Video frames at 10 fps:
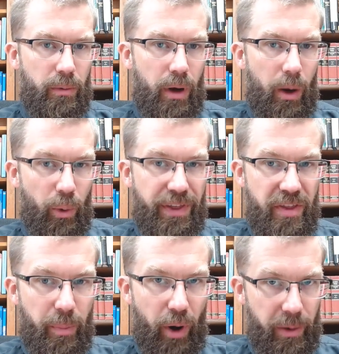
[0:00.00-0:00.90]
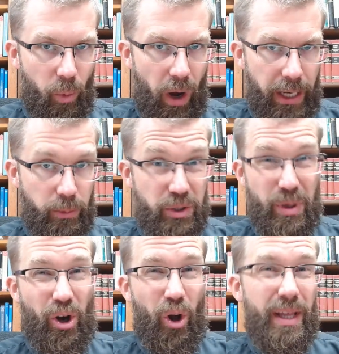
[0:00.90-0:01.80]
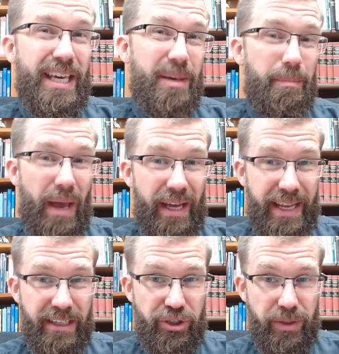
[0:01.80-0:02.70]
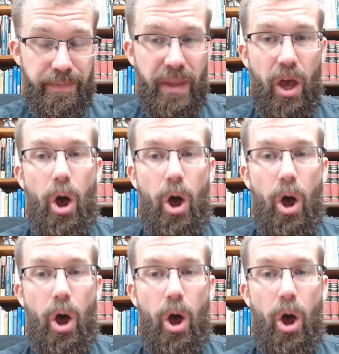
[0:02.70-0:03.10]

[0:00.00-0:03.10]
uh, within the bread and wine, which we call impanation,